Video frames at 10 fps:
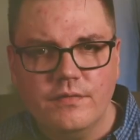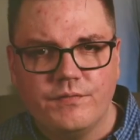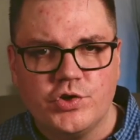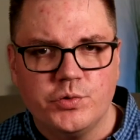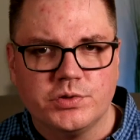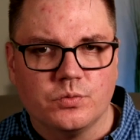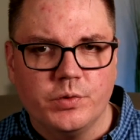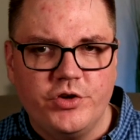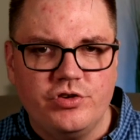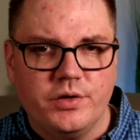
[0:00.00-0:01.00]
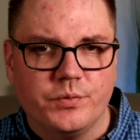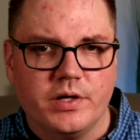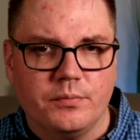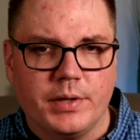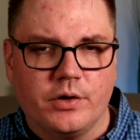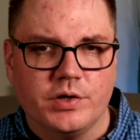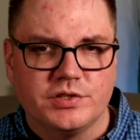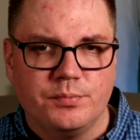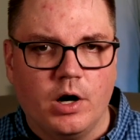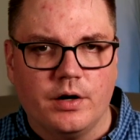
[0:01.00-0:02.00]
Fix You was originally written by
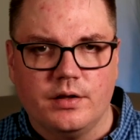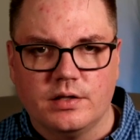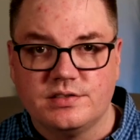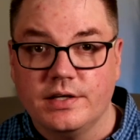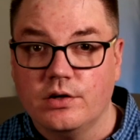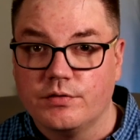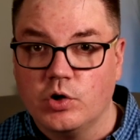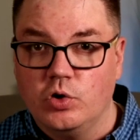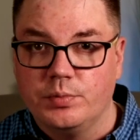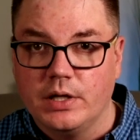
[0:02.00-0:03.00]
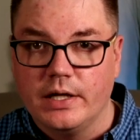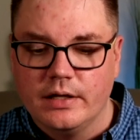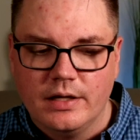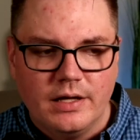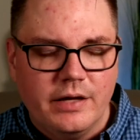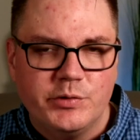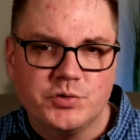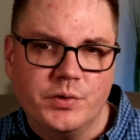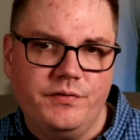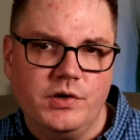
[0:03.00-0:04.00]
Chris Martin, the singer of Coldplay. It was
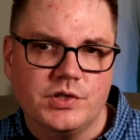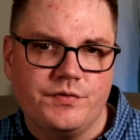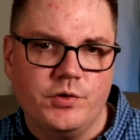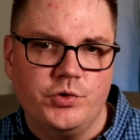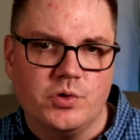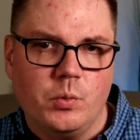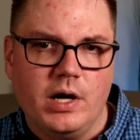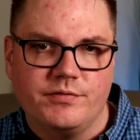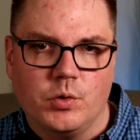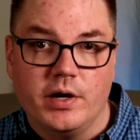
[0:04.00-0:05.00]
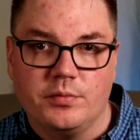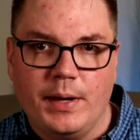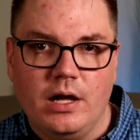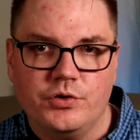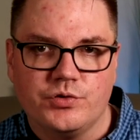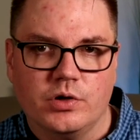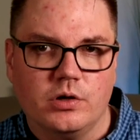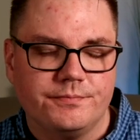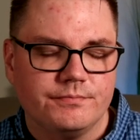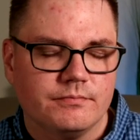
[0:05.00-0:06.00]
written for his future wife, Gwyneth Paltrow.